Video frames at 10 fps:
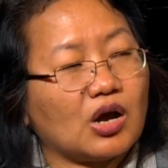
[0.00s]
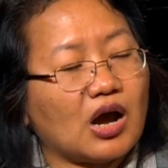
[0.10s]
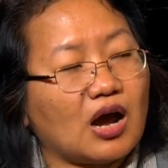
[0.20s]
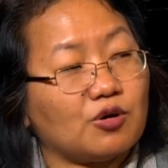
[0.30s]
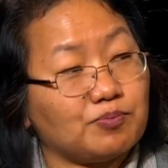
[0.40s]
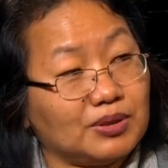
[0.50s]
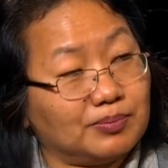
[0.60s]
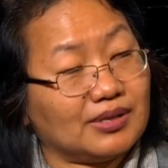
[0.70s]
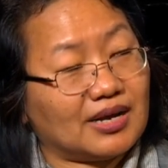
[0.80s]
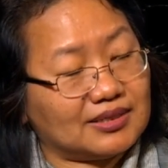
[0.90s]
how
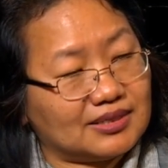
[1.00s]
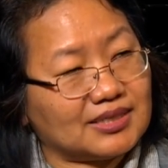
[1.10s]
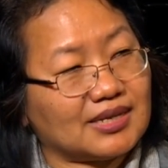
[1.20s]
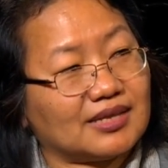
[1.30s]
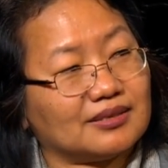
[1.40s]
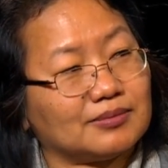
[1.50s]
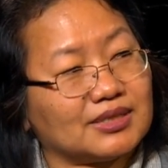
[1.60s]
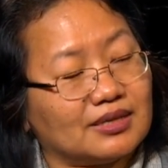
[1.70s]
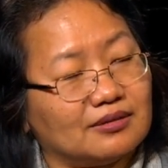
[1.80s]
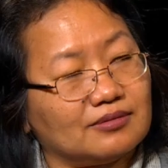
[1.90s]
people understand
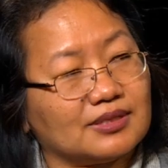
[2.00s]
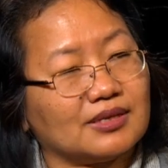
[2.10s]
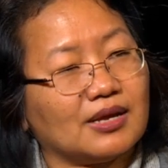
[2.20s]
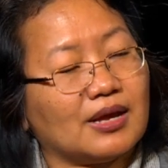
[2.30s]
themselves,